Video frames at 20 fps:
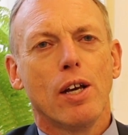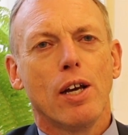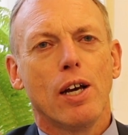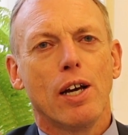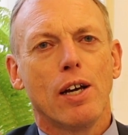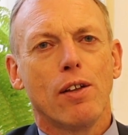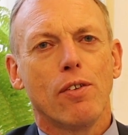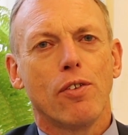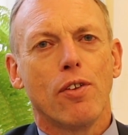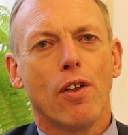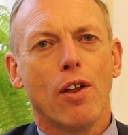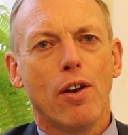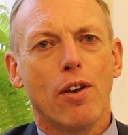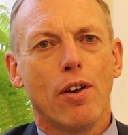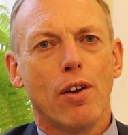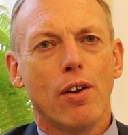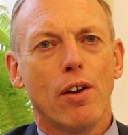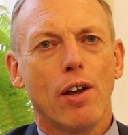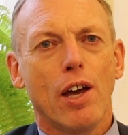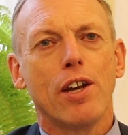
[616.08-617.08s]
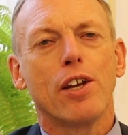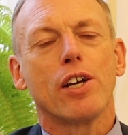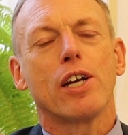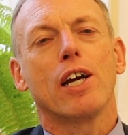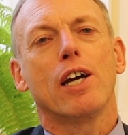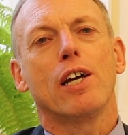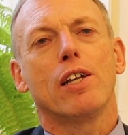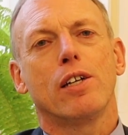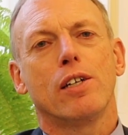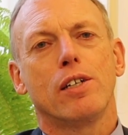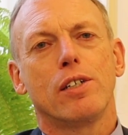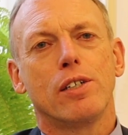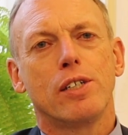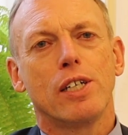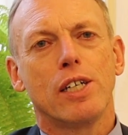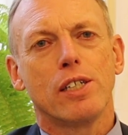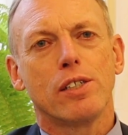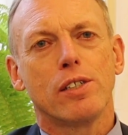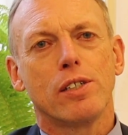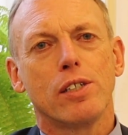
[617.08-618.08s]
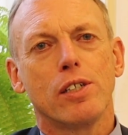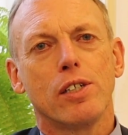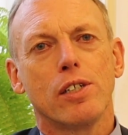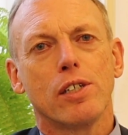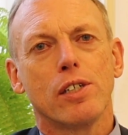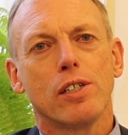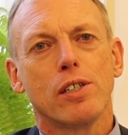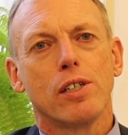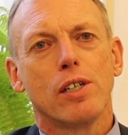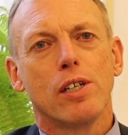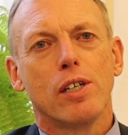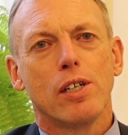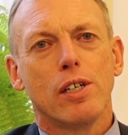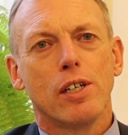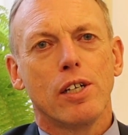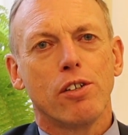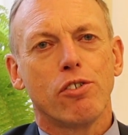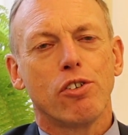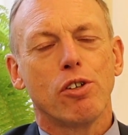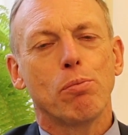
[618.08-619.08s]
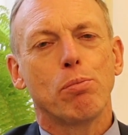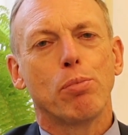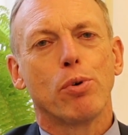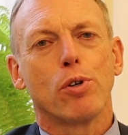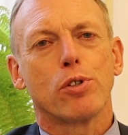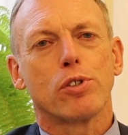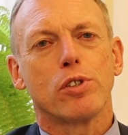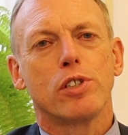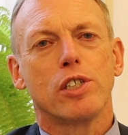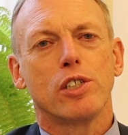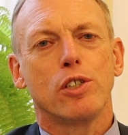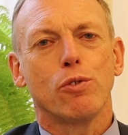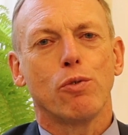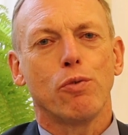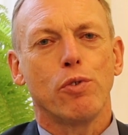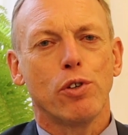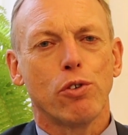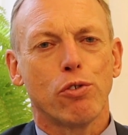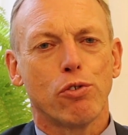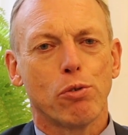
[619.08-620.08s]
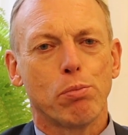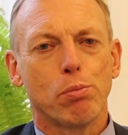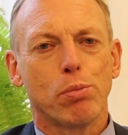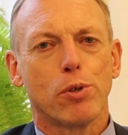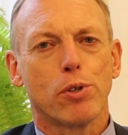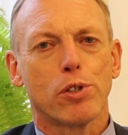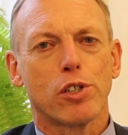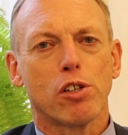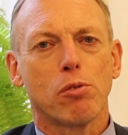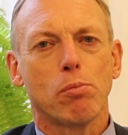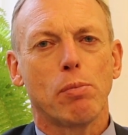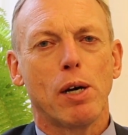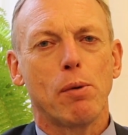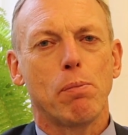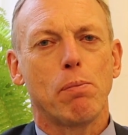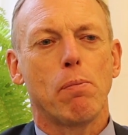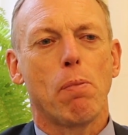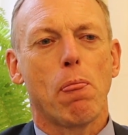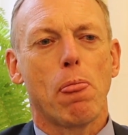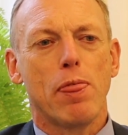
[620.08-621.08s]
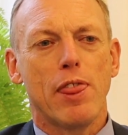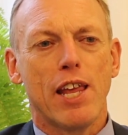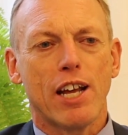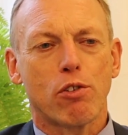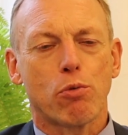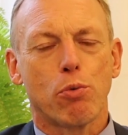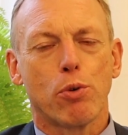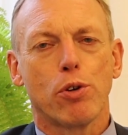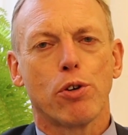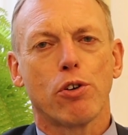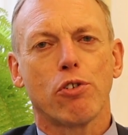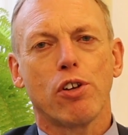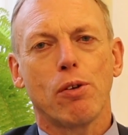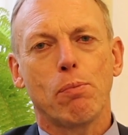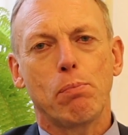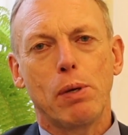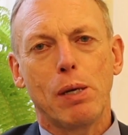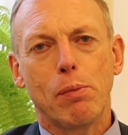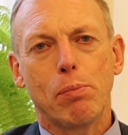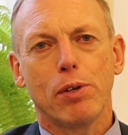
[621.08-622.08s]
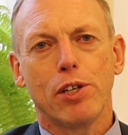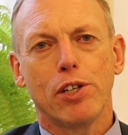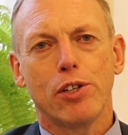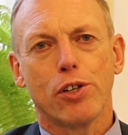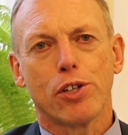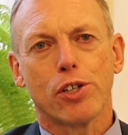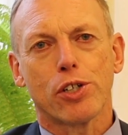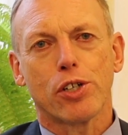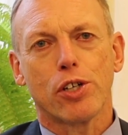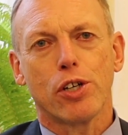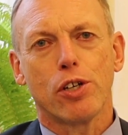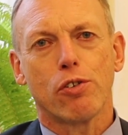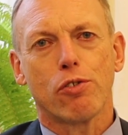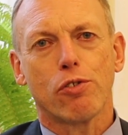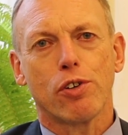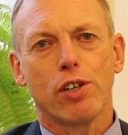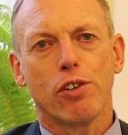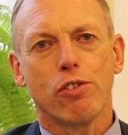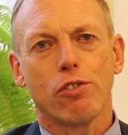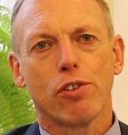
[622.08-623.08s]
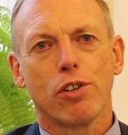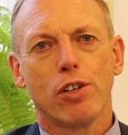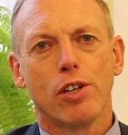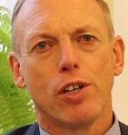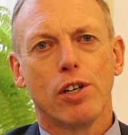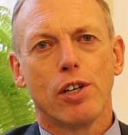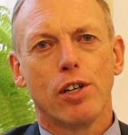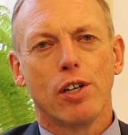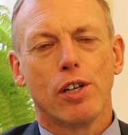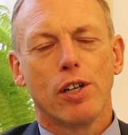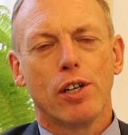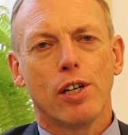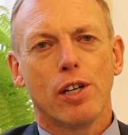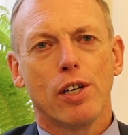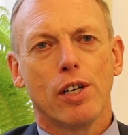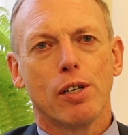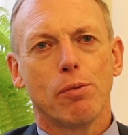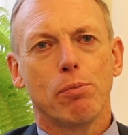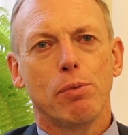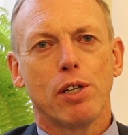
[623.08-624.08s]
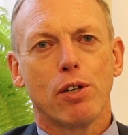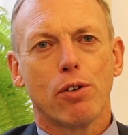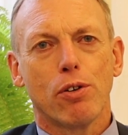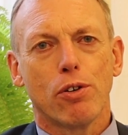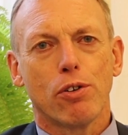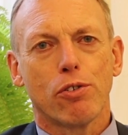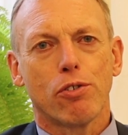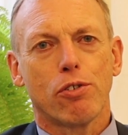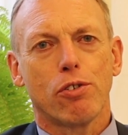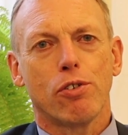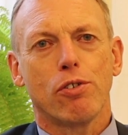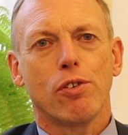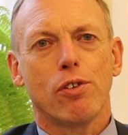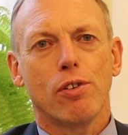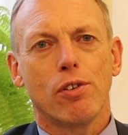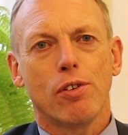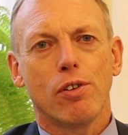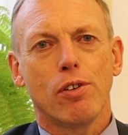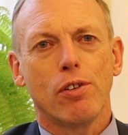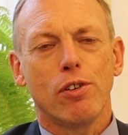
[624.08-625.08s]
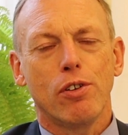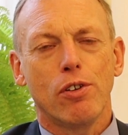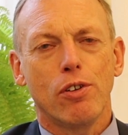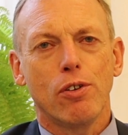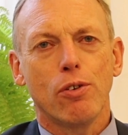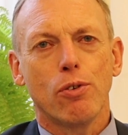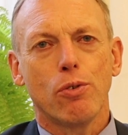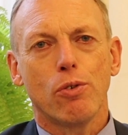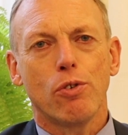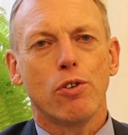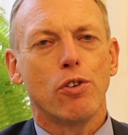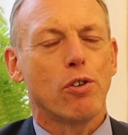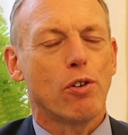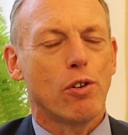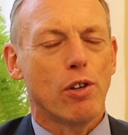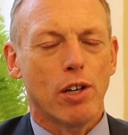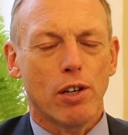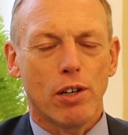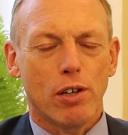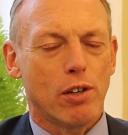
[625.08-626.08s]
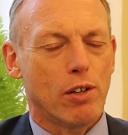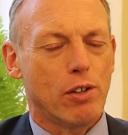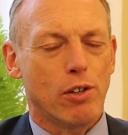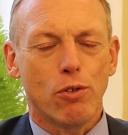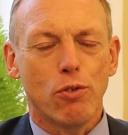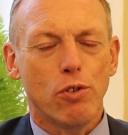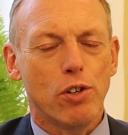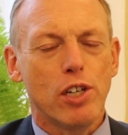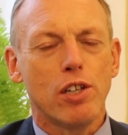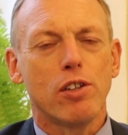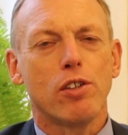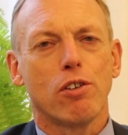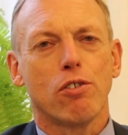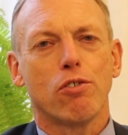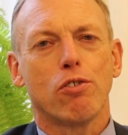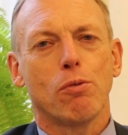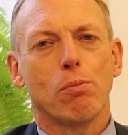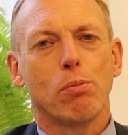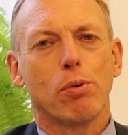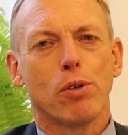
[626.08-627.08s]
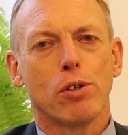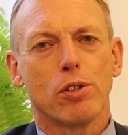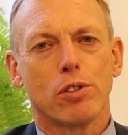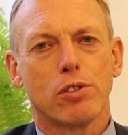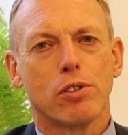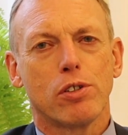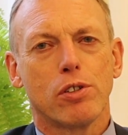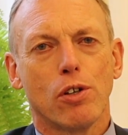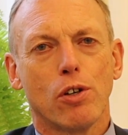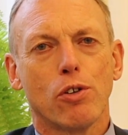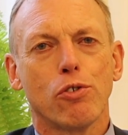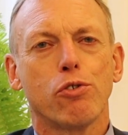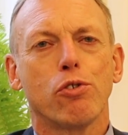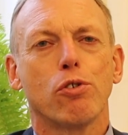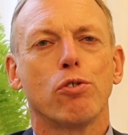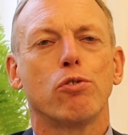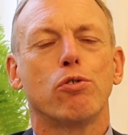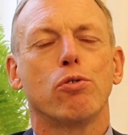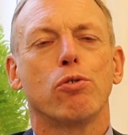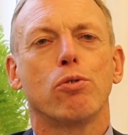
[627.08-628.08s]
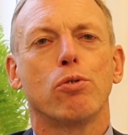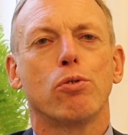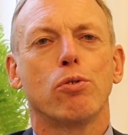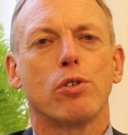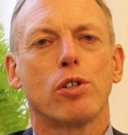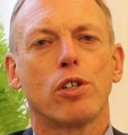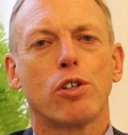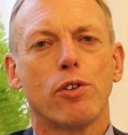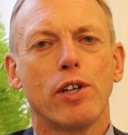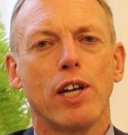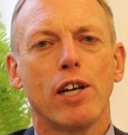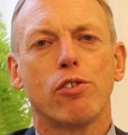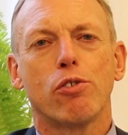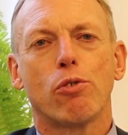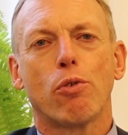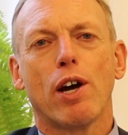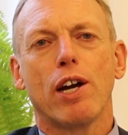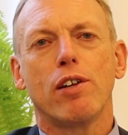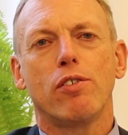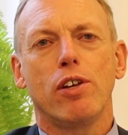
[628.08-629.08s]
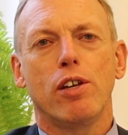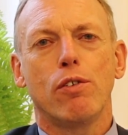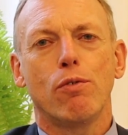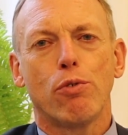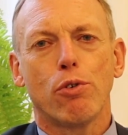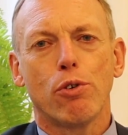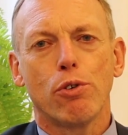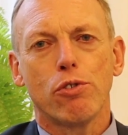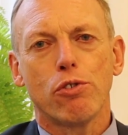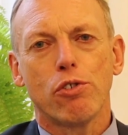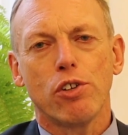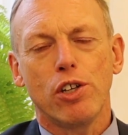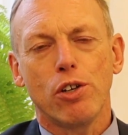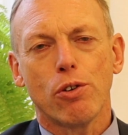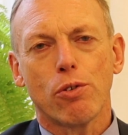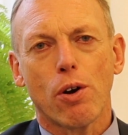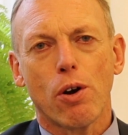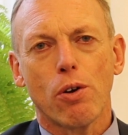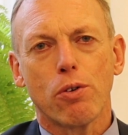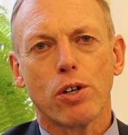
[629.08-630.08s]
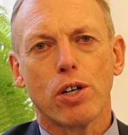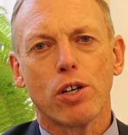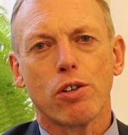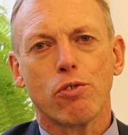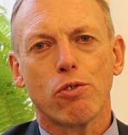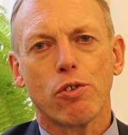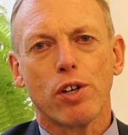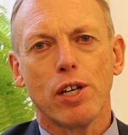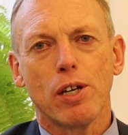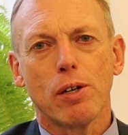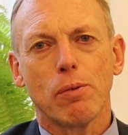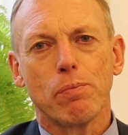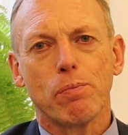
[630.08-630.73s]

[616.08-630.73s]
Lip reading: And again, then it's important that you feel supported by networks and people in other countries, because you need this support also to create the right influence in your own country.